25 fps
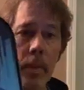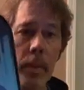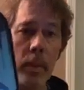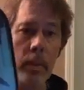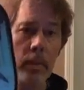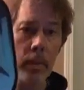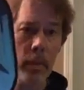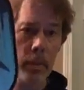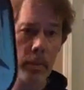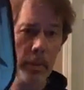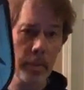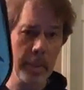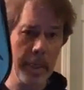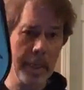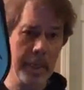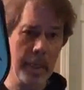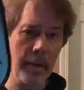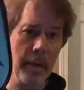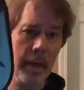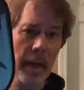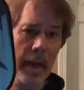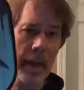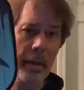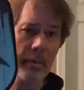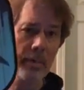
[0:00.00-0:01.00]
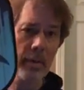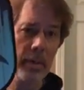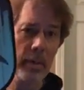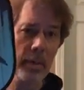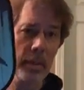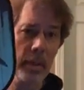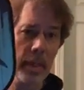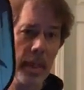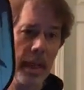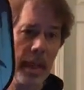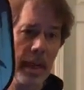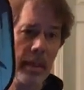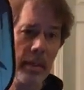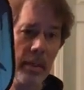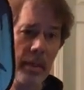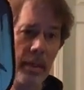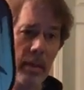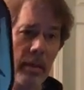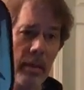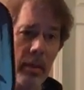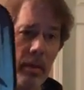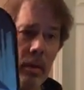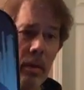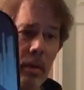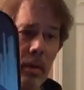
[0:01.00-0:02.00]
So it's like your average length.
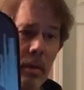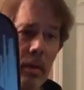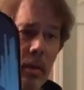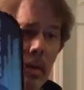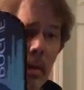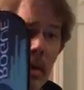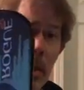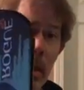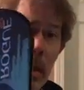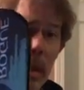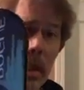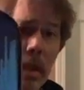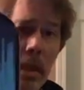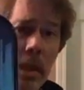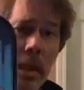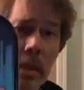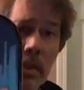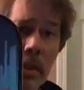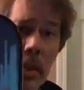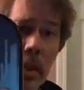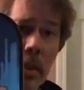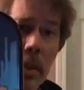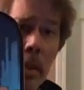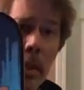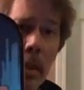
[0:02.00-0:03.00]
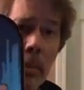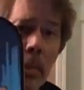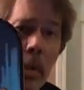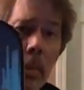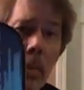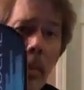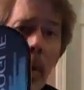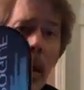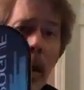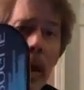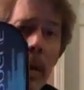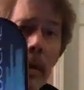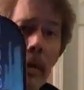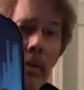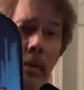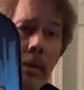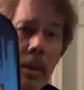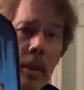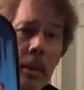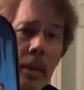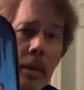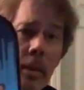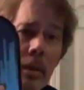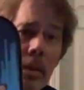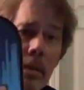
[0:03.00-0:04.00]
It's a little bit wider
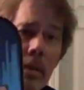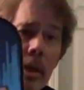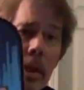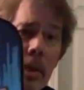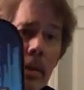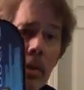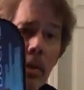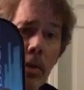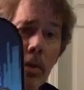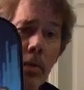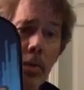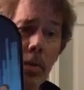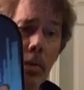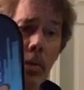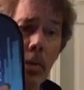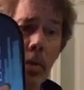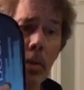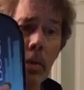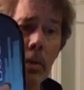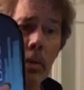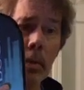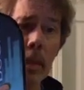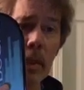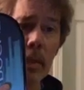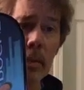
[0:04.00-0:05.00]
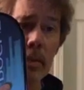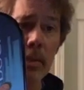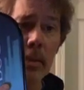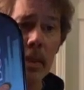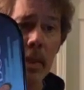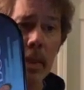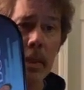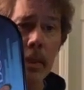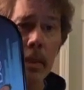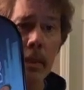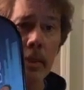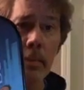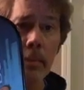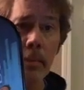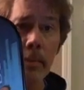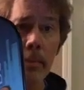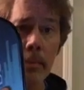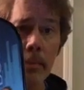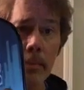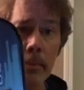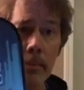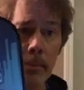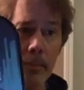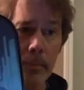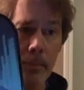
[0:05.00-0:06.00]
than usual. It's 8
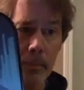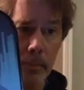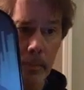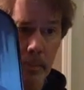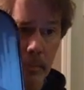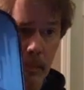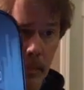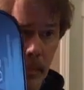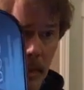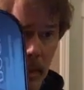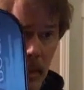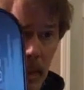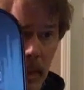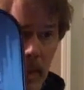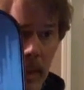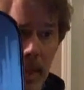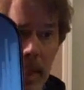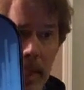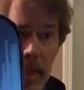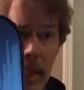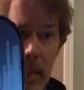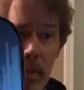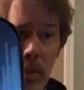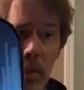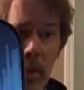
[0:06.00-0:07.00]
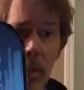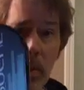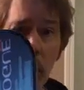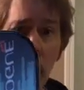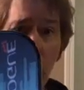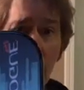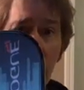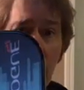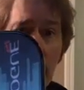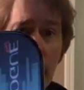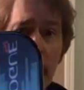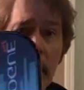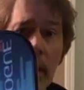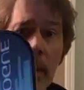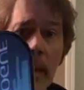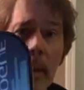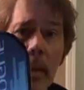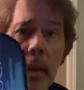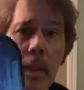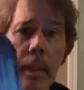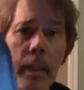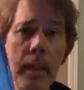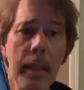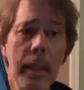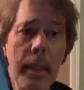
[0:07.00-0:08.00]
inches wide.
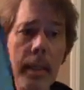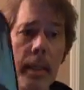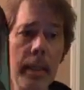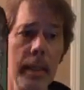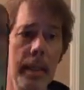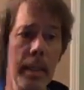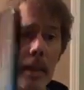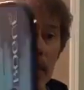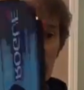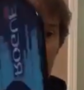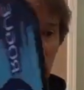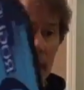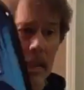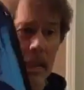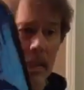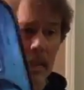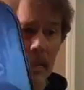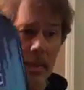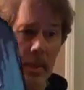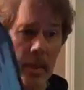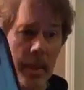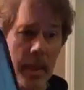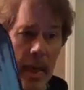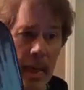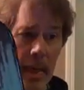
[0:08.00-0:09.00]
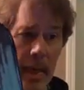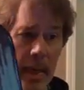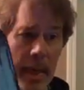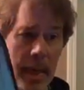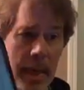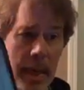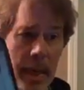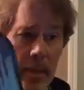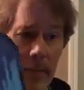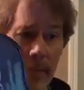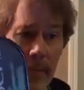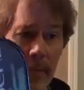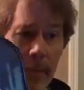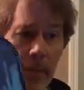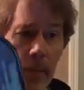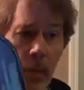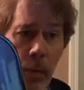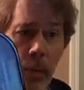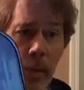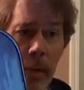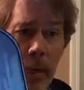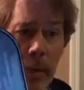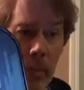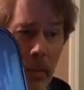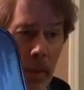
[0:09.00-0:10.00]
It's got a
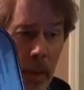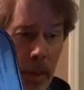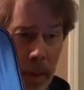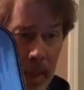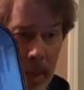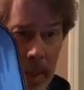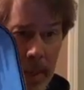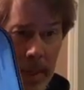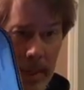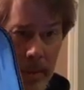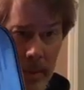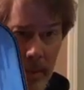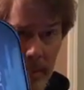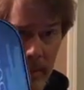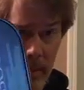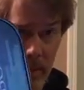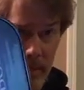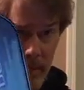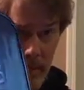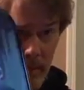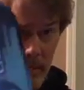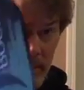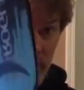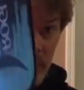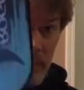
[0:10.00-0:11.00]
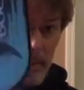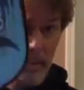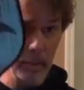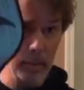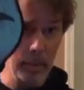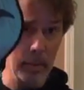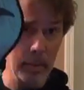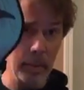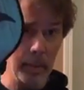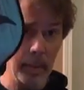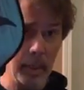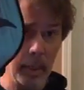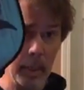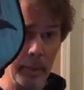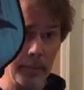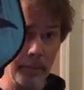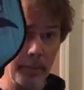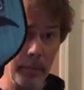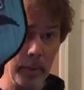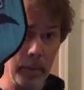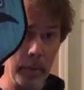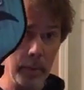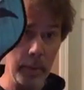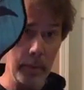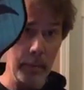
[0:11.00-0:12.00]
4 1/8
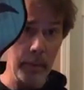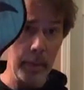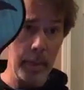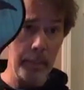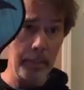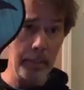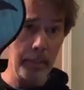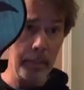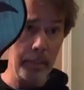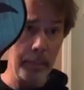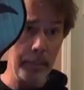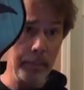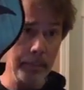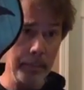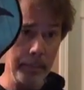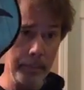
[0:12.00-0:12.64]
circumference grip,